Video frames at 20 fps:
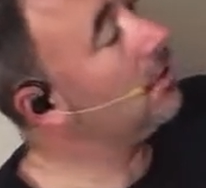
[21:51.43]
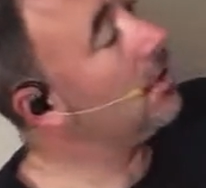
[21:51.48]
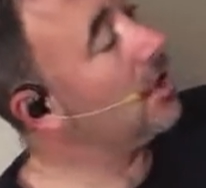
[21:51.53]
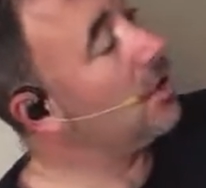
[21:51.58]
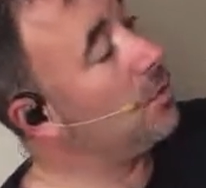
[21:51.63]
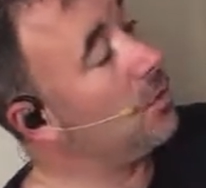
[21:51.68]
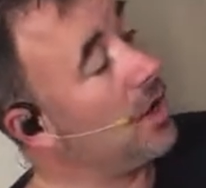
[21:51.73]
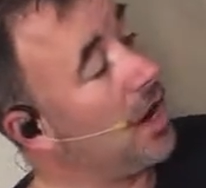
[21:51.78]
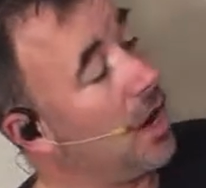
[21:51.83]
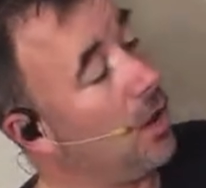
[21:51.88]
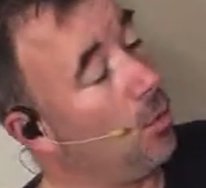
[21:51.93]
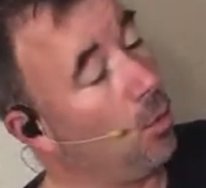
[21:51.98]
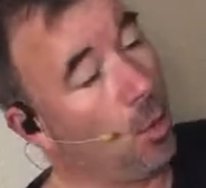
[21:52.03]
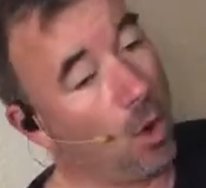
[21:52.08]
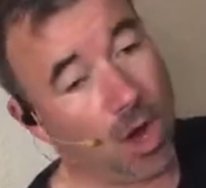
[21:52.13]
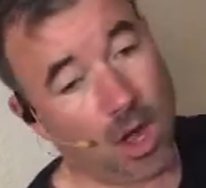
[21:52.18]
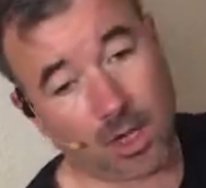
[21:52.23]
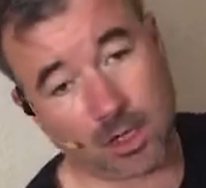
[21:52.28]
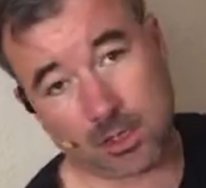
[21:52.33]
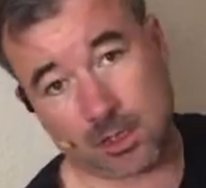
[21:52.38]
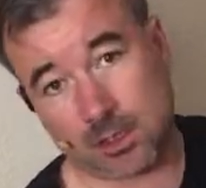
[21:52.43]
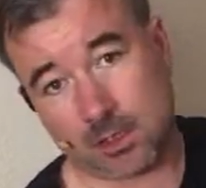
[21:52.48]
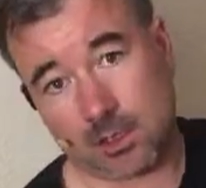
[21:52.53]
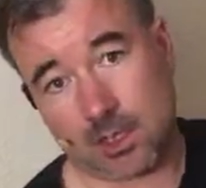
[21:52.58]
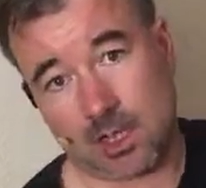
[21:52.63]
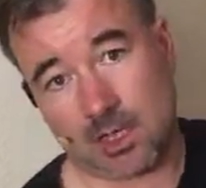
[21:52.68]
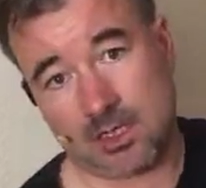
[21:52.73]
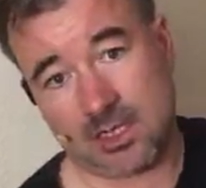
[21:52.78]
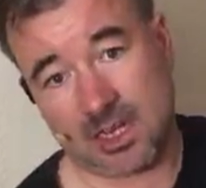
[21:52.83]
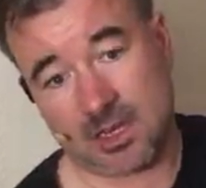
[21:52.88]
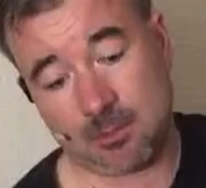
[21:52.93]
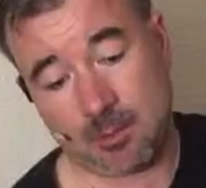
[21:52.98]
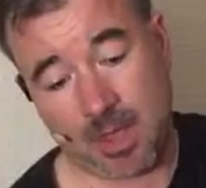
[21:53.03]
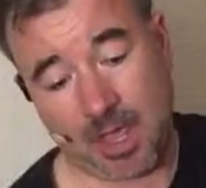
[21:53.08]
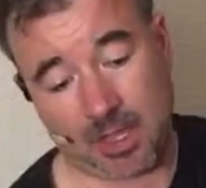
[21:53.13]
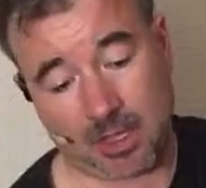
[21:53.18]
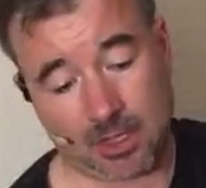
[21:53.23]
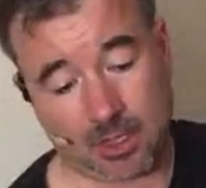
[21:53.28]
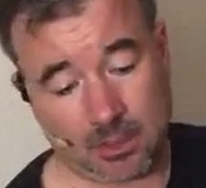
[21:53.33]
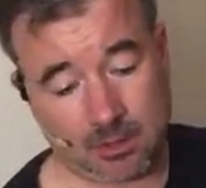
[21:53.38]
think we got one that didn't
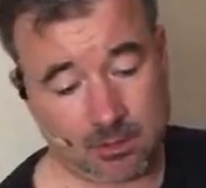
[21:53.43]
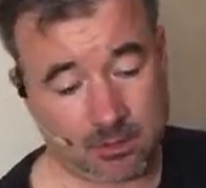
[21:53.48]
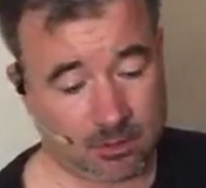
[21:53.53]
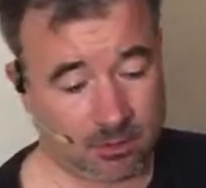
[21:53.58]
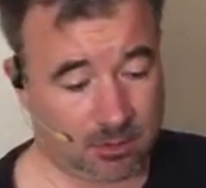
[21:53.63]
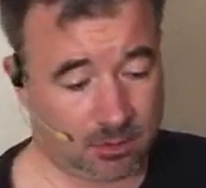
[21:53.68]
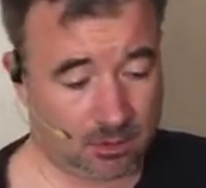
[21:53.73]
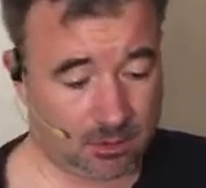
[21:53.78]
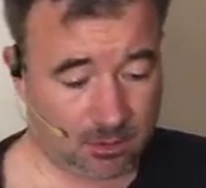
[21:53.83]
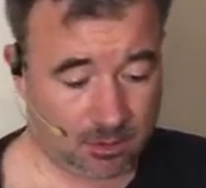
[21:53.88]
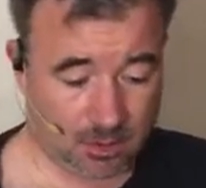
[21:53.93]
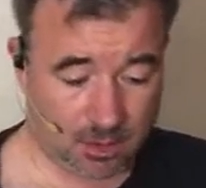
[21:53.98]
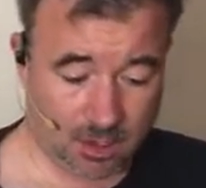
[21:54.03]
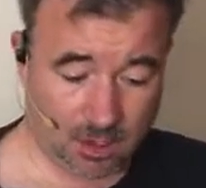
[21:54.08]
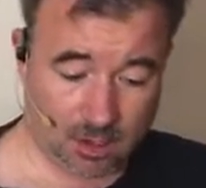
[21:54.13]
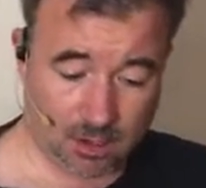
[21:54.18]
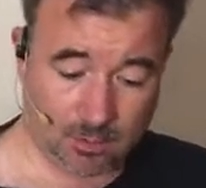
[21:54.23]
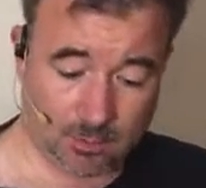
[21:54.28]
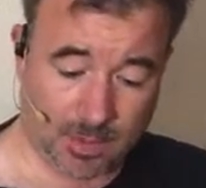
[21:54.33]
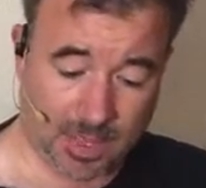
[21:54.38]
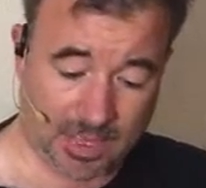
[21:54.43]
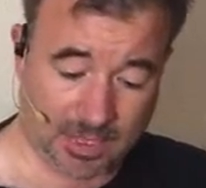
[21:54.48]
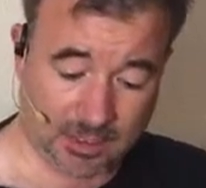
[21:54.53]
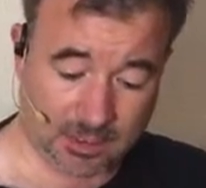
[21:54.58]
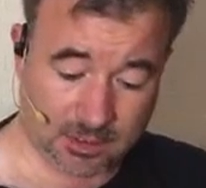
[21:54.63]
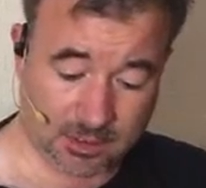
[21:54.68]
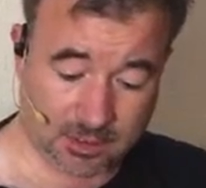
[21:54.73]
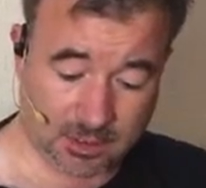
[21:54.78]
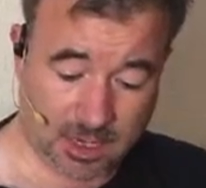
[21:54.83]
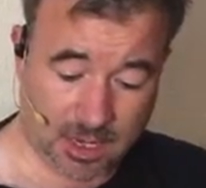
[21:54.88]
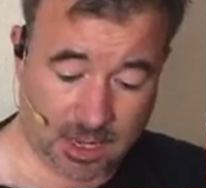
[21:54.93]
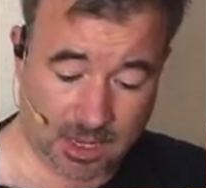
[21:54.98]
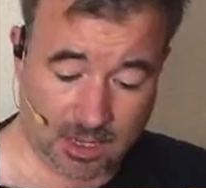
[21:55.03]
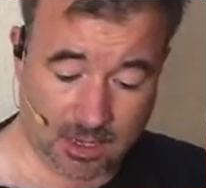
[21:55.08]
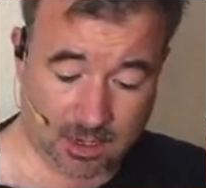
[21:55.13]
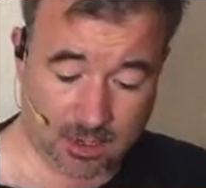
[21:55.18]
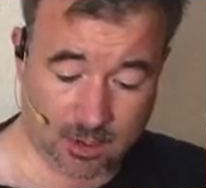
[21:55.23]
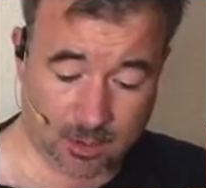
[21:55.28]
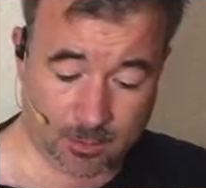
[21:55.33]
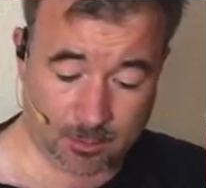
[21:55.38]
make it as a
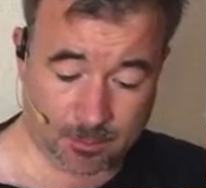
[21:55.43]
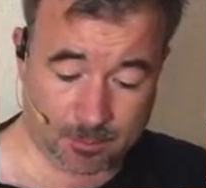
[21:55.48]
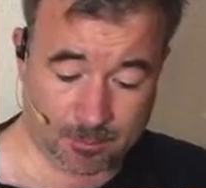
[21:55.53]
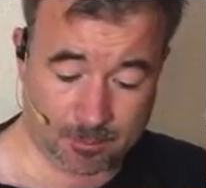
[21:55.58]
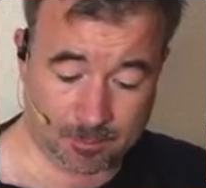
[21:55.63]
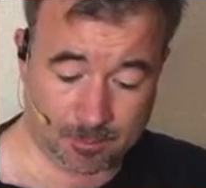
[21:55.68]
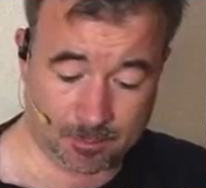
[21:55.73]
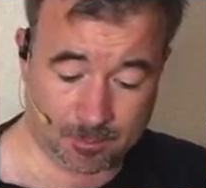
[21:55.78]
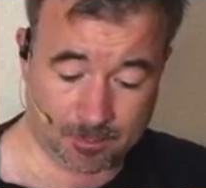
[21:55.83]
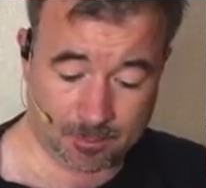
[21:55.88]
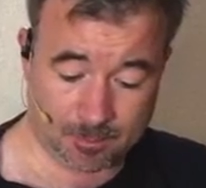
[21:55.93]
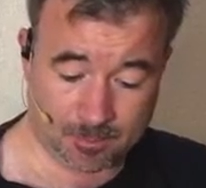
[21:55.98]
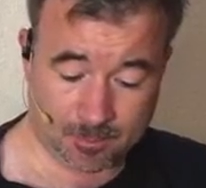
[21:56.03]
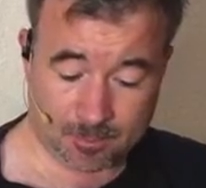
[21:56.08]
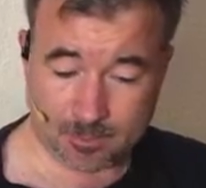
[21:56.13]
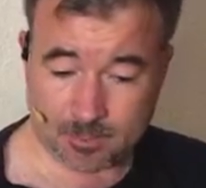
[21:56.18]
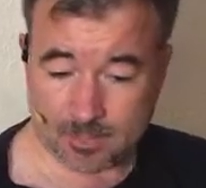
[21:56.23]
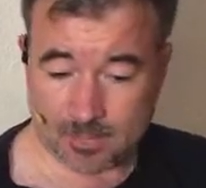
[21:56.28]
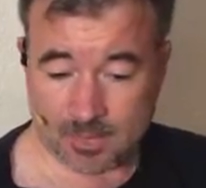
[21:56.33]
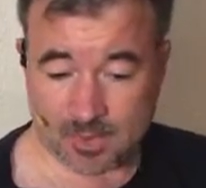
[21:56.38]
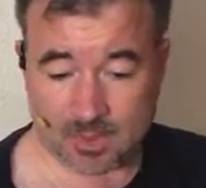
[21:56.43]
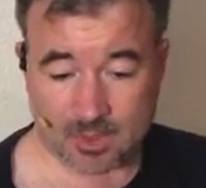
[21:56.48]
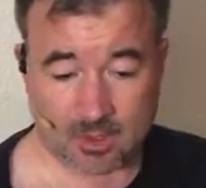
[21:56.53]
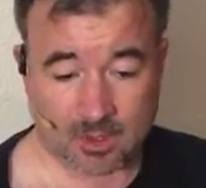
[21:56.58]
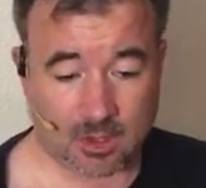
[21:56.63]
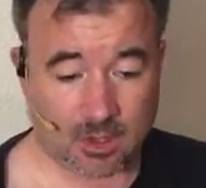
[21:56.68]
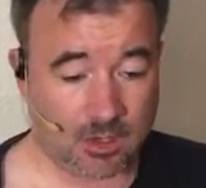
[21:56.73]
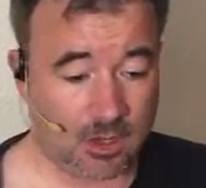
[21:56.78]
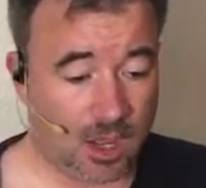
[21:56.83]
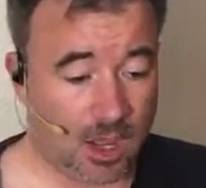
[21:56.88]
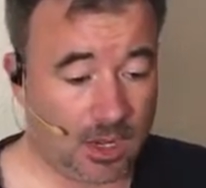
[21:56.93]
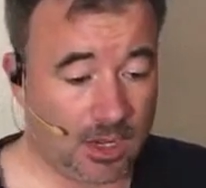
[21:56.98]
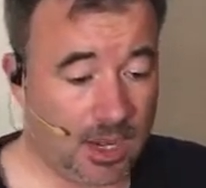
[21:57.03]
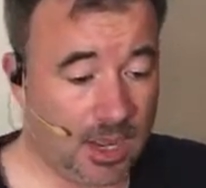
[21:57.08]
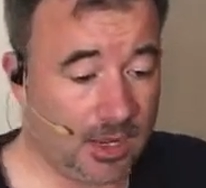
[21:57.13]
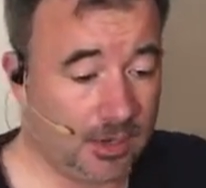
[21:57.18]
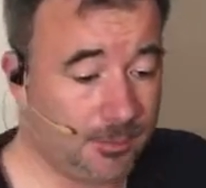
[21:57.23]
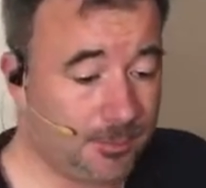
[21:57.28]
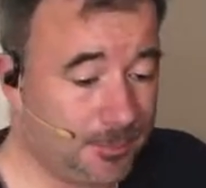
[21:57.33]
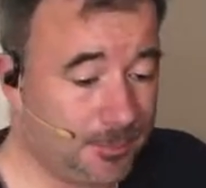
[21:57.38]
9.8.